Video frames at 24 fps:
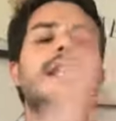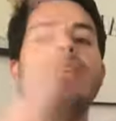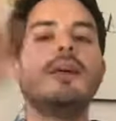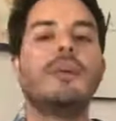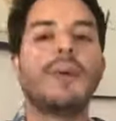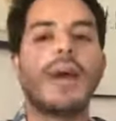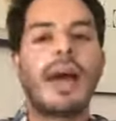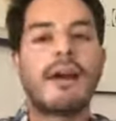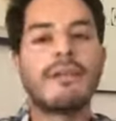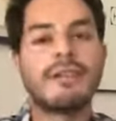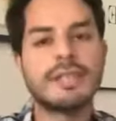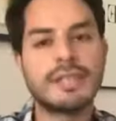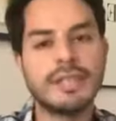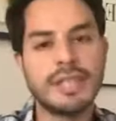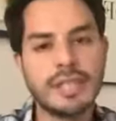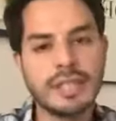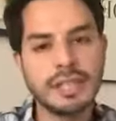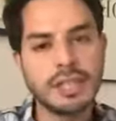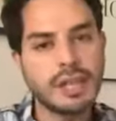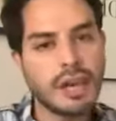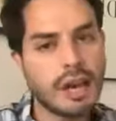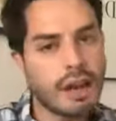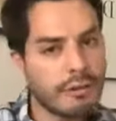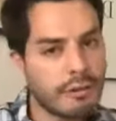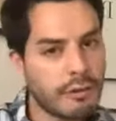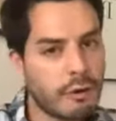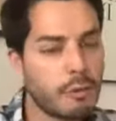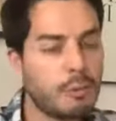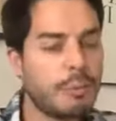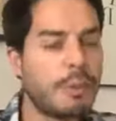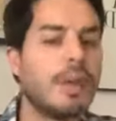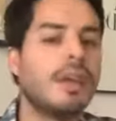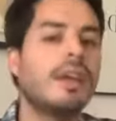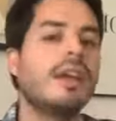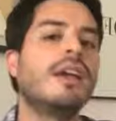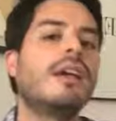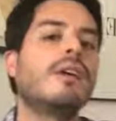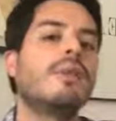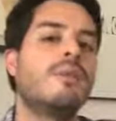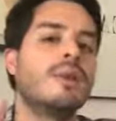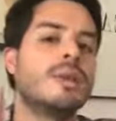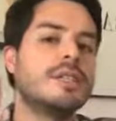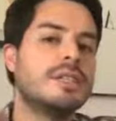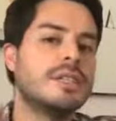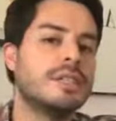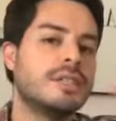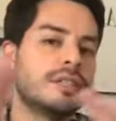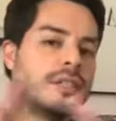We have a TGFOP,
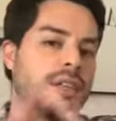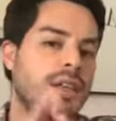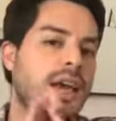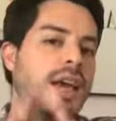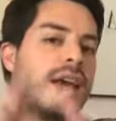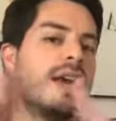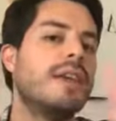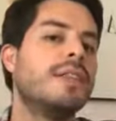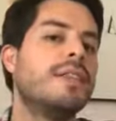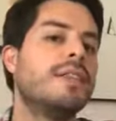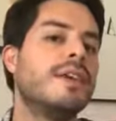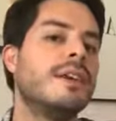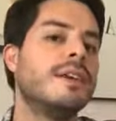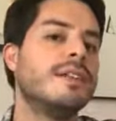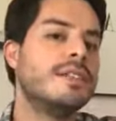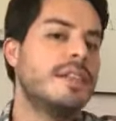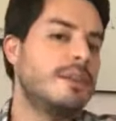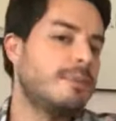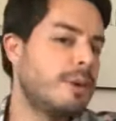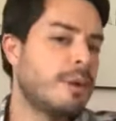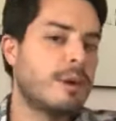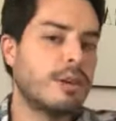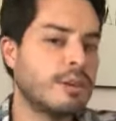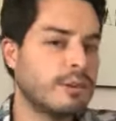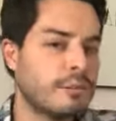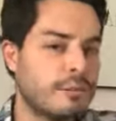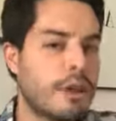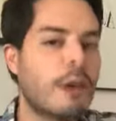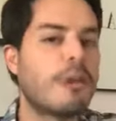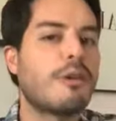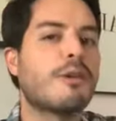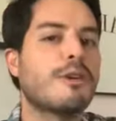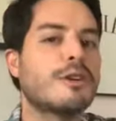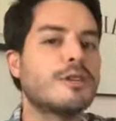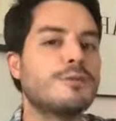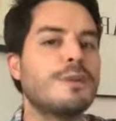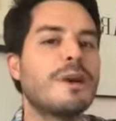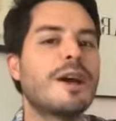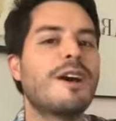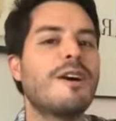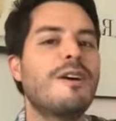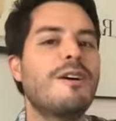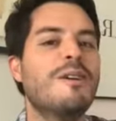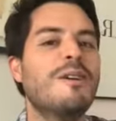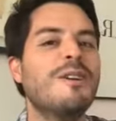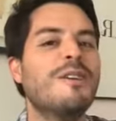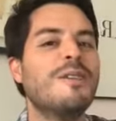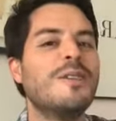which is the TP golden flower orange
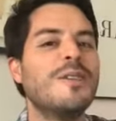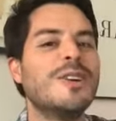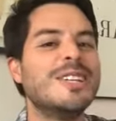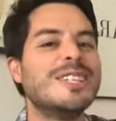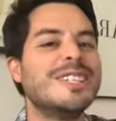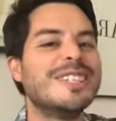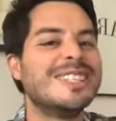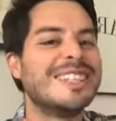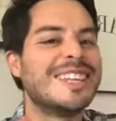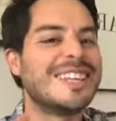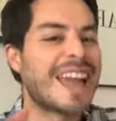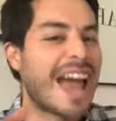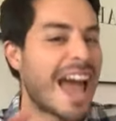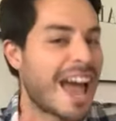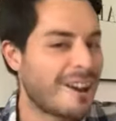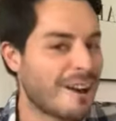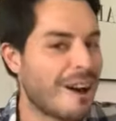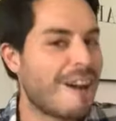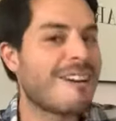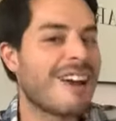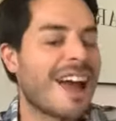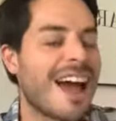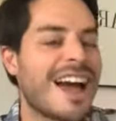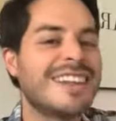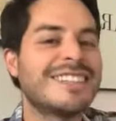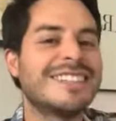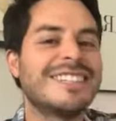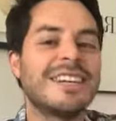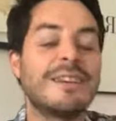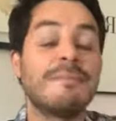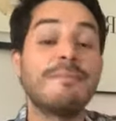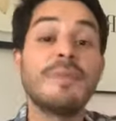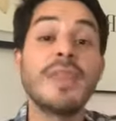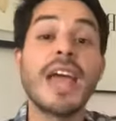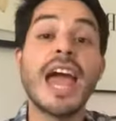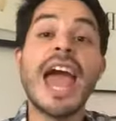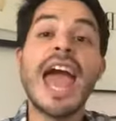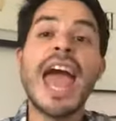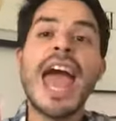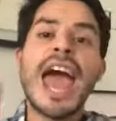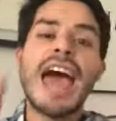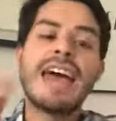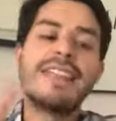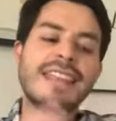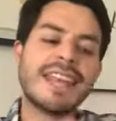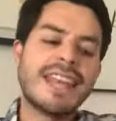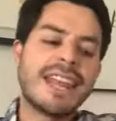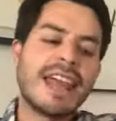pekoe, which is our Assam.
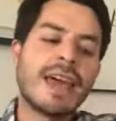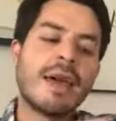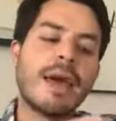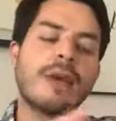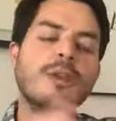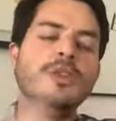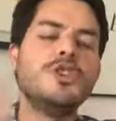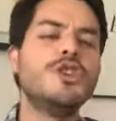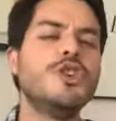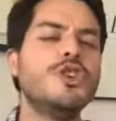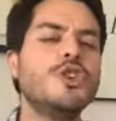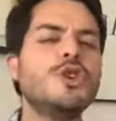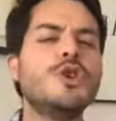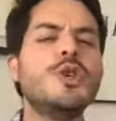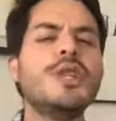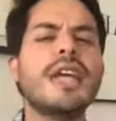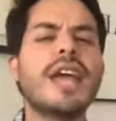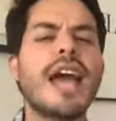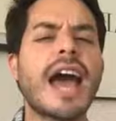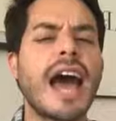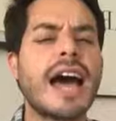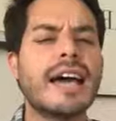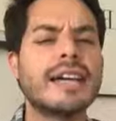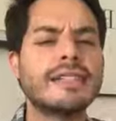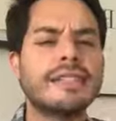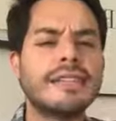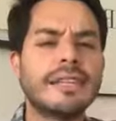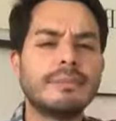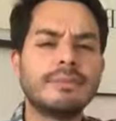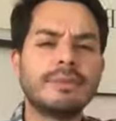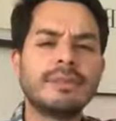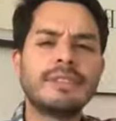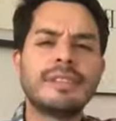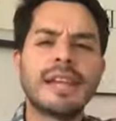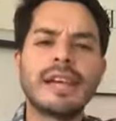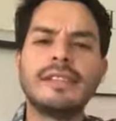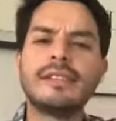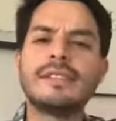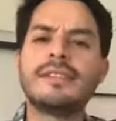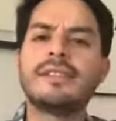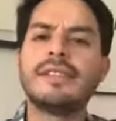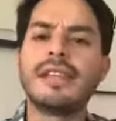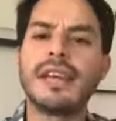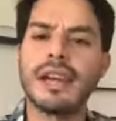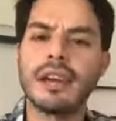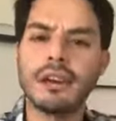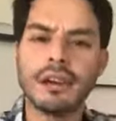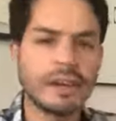And then usually Assam
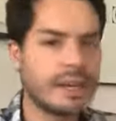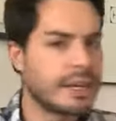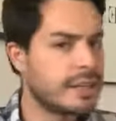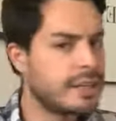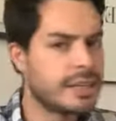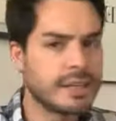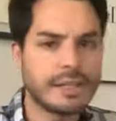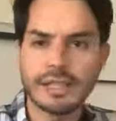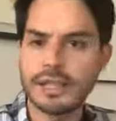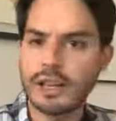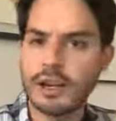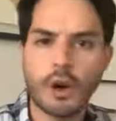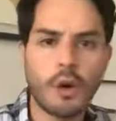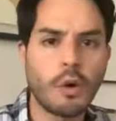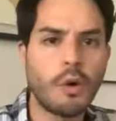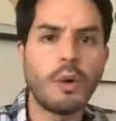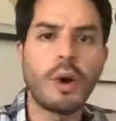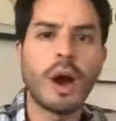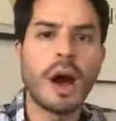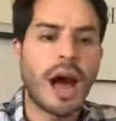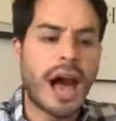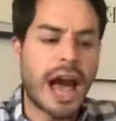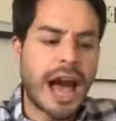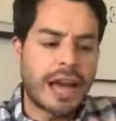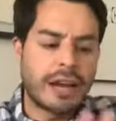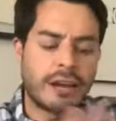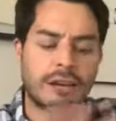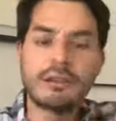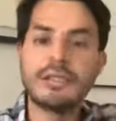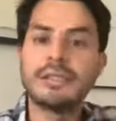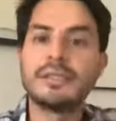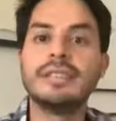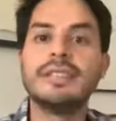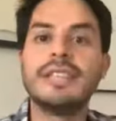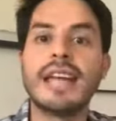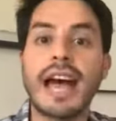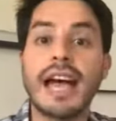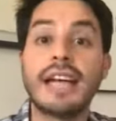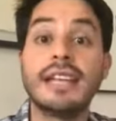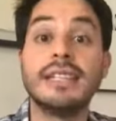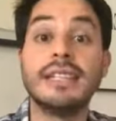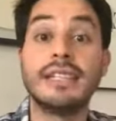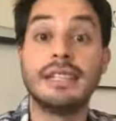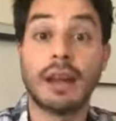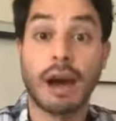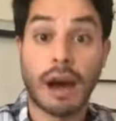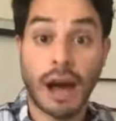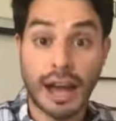stays there. It doesn't go higher than
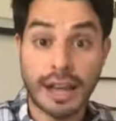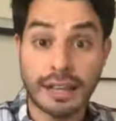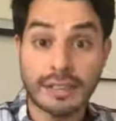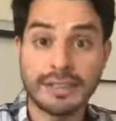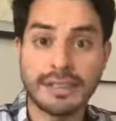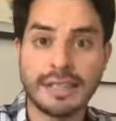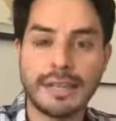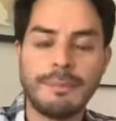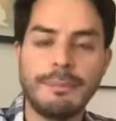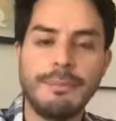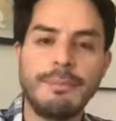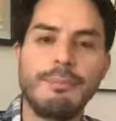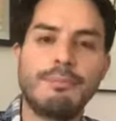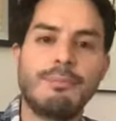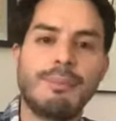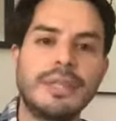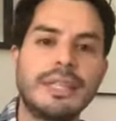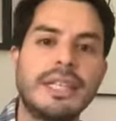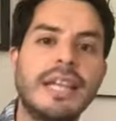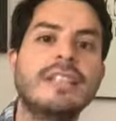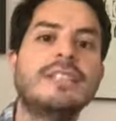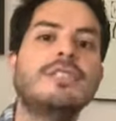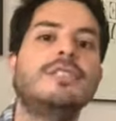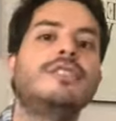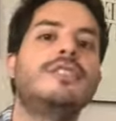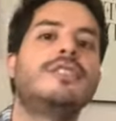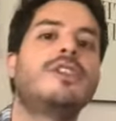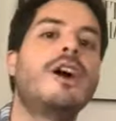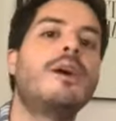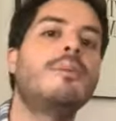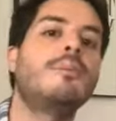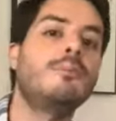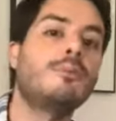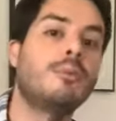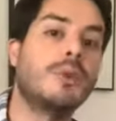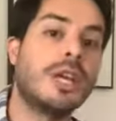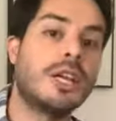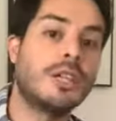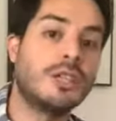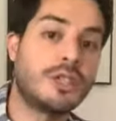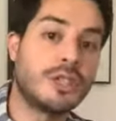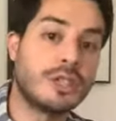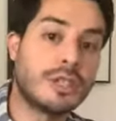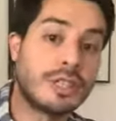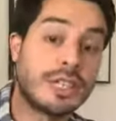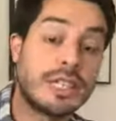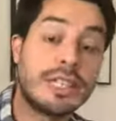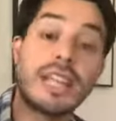that in Assam. But then some
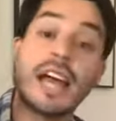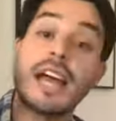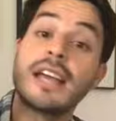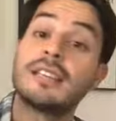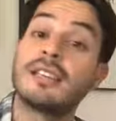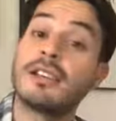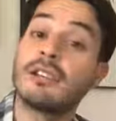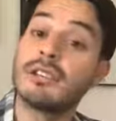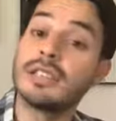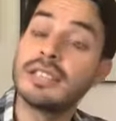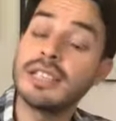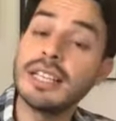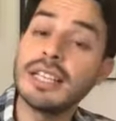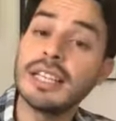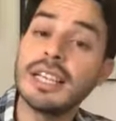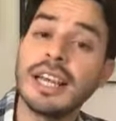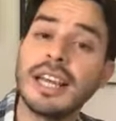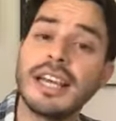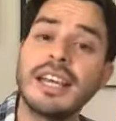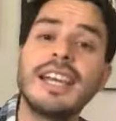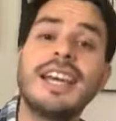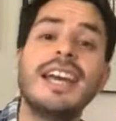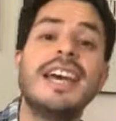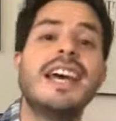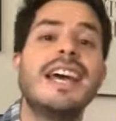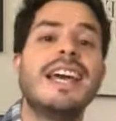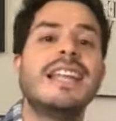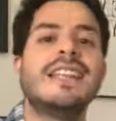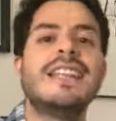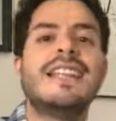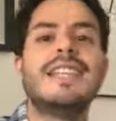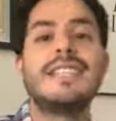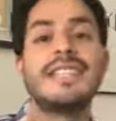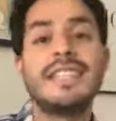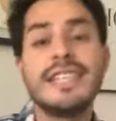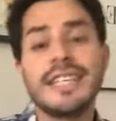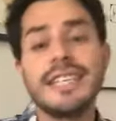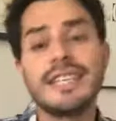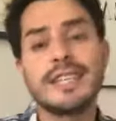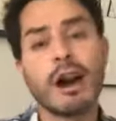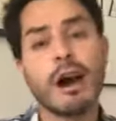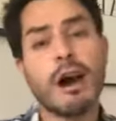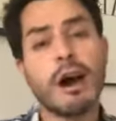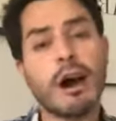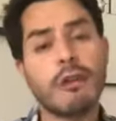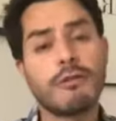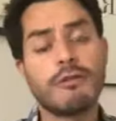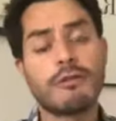regions like Darjeeling, the teas
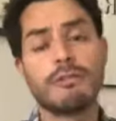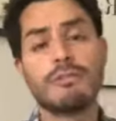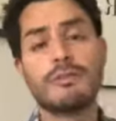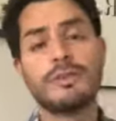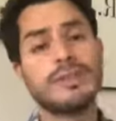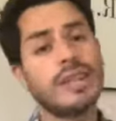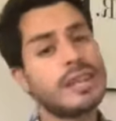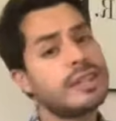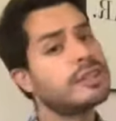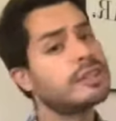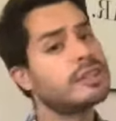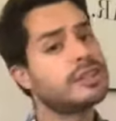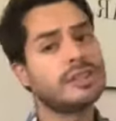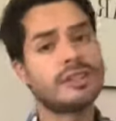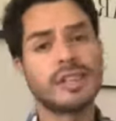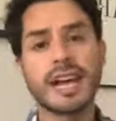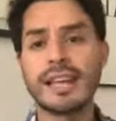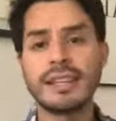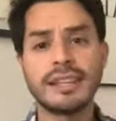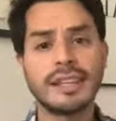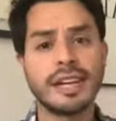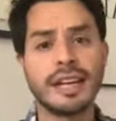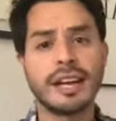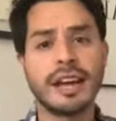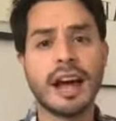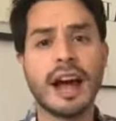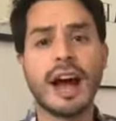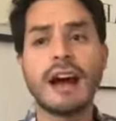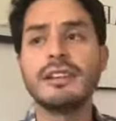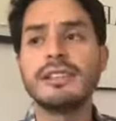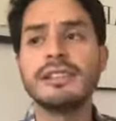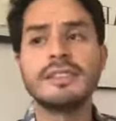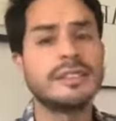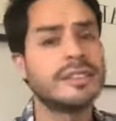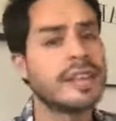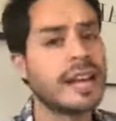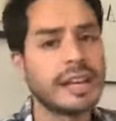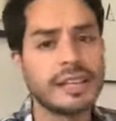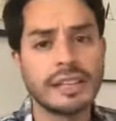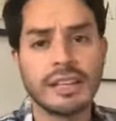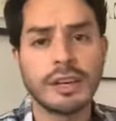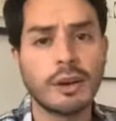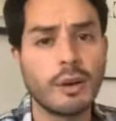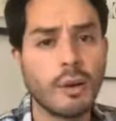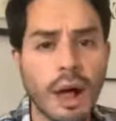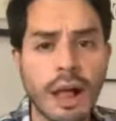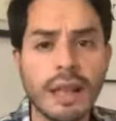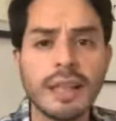are from such
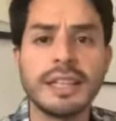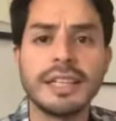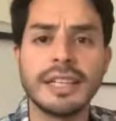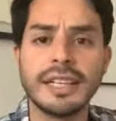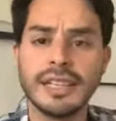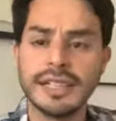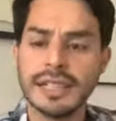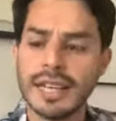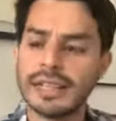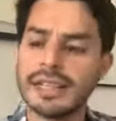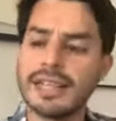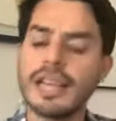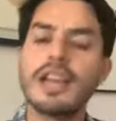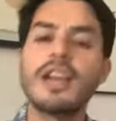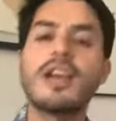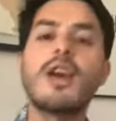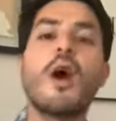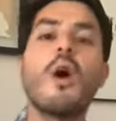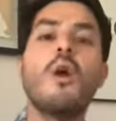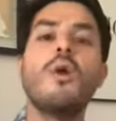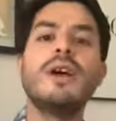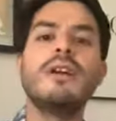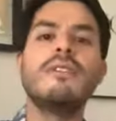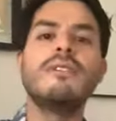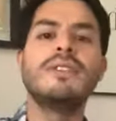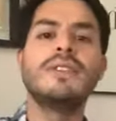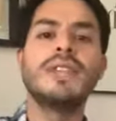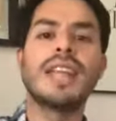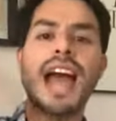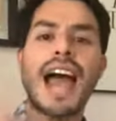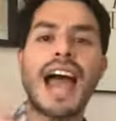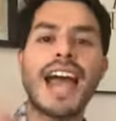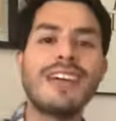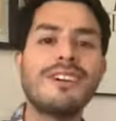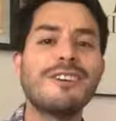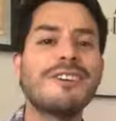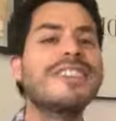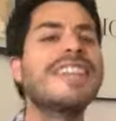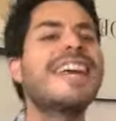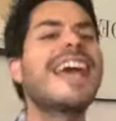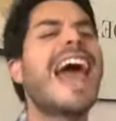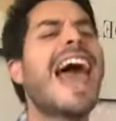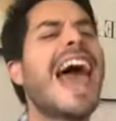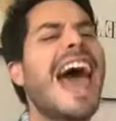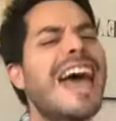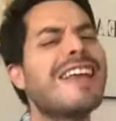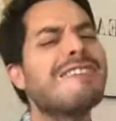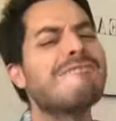outstanding quality that they go even higher and
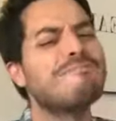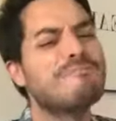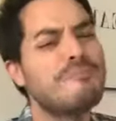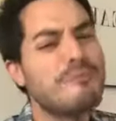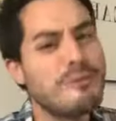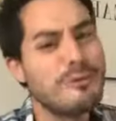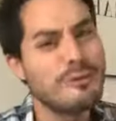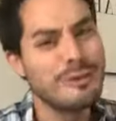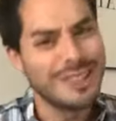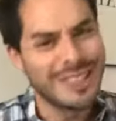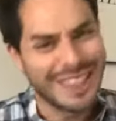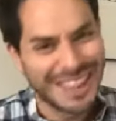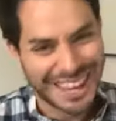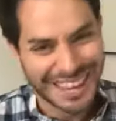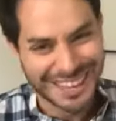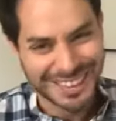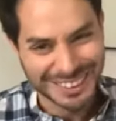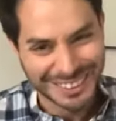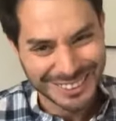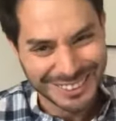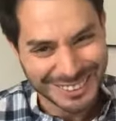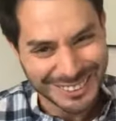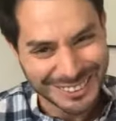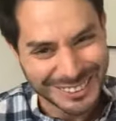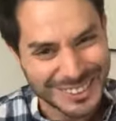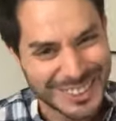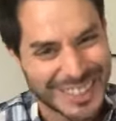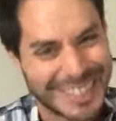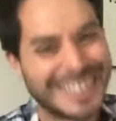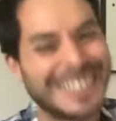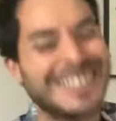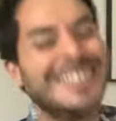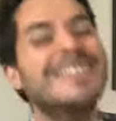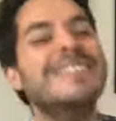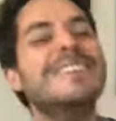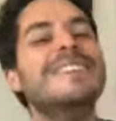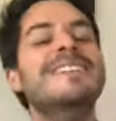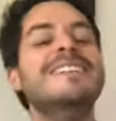they add more letters to it.